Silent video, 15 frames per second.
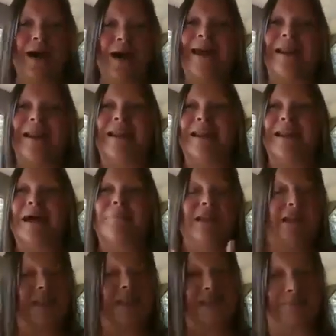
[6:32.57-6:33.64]
and I'm
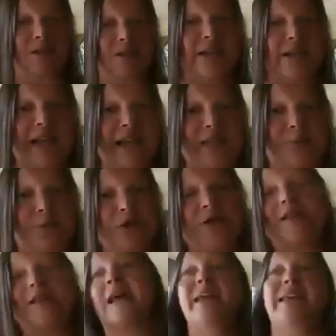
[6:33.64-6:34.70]
like, I'm not an expert,
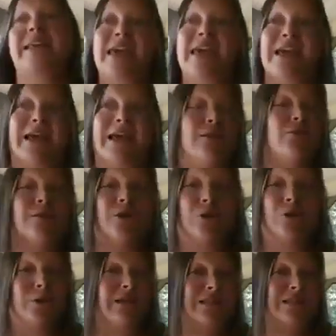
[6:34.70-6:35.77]
and I don't
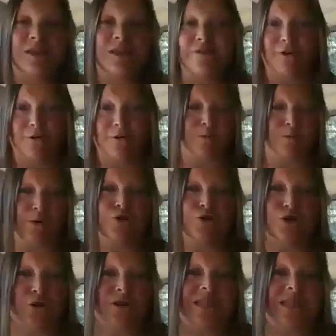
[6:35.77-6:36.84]
only speak from
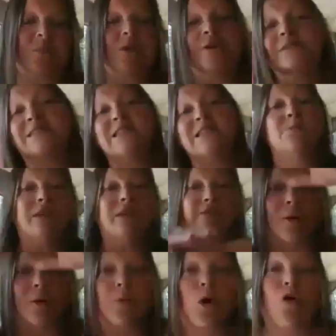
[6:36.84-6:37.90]
personal experience, I speak
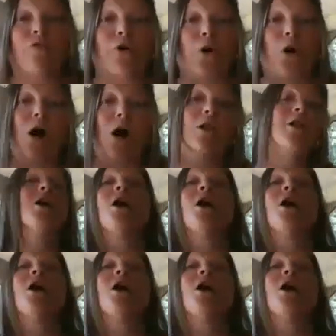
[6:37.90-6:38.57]
from overall.